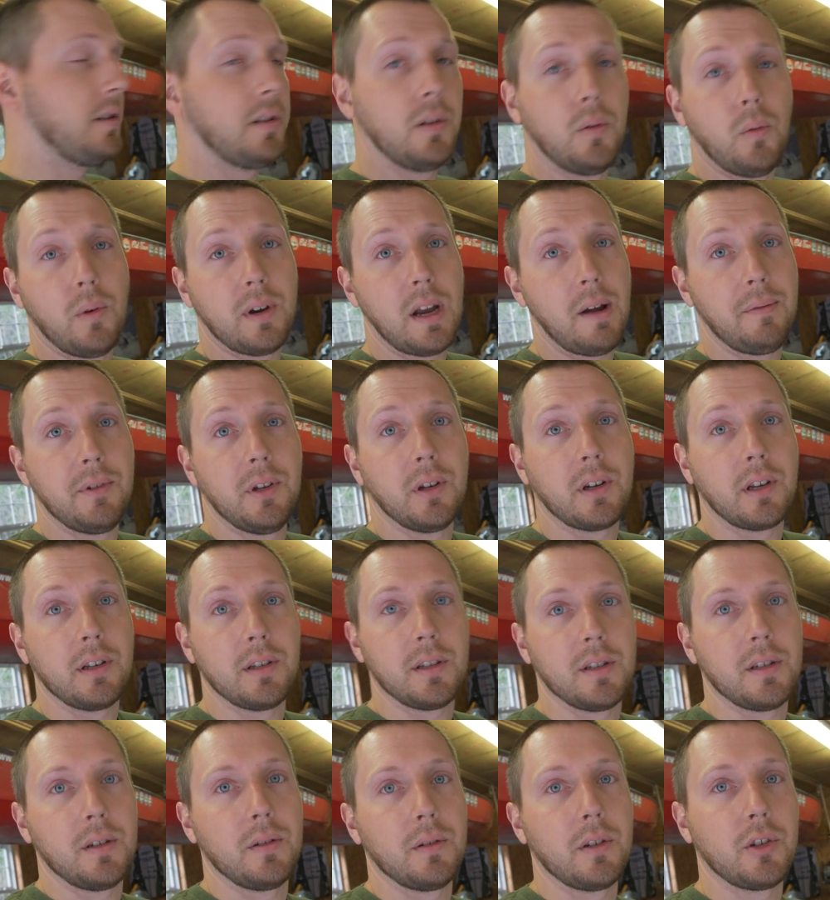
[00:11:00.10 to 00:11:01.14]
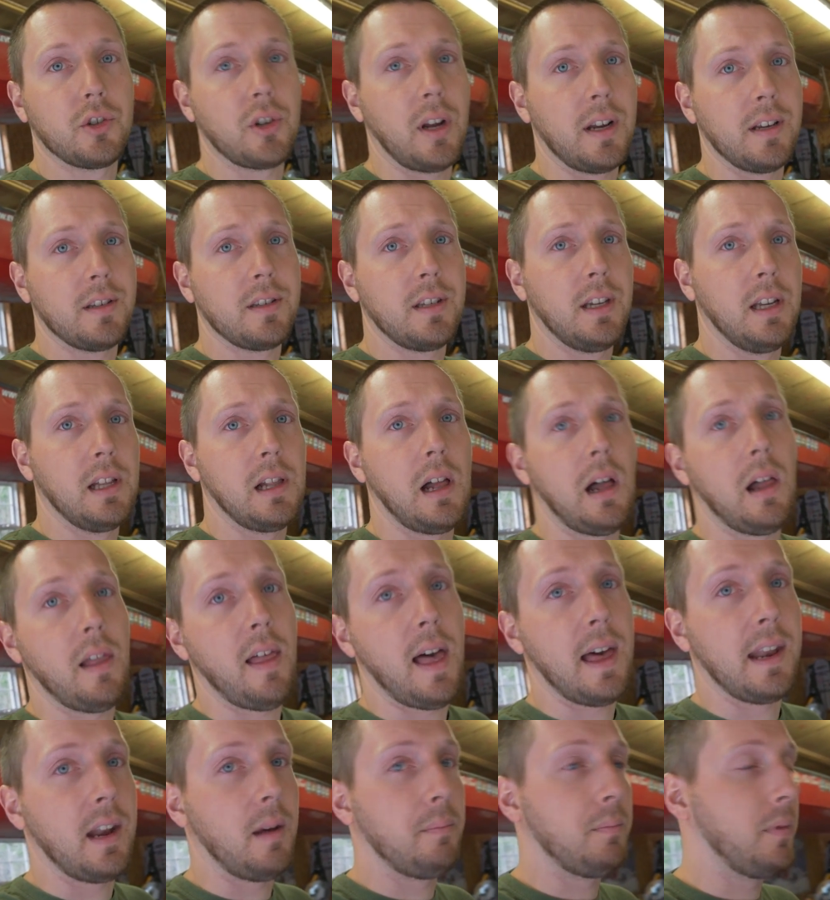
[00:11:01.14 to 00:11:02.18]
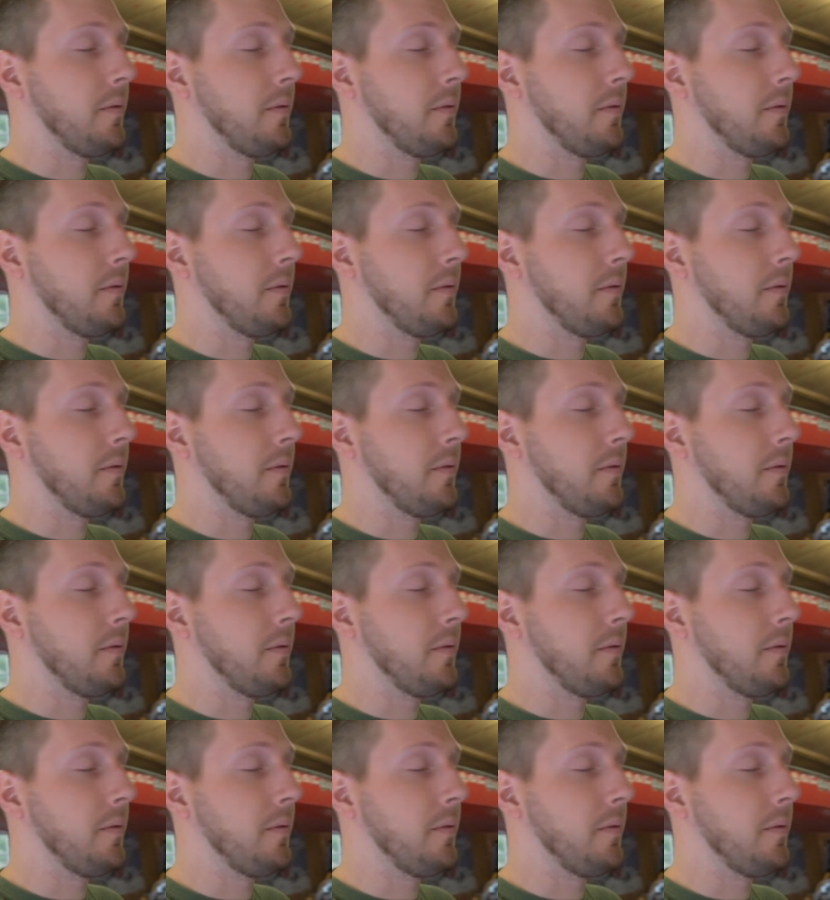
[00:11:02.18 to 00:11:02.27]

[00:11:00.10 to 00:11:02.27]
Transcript: do whatever you can do to try to seal all that up